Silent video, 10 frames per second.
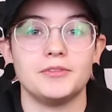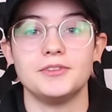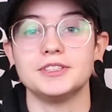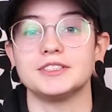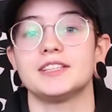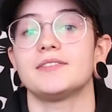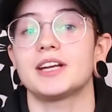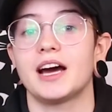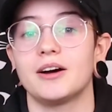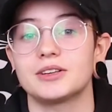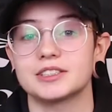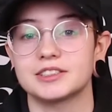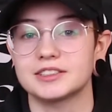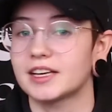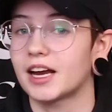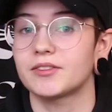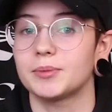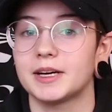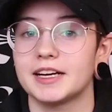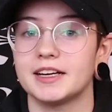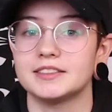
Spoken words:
a full 7 hours just like everybody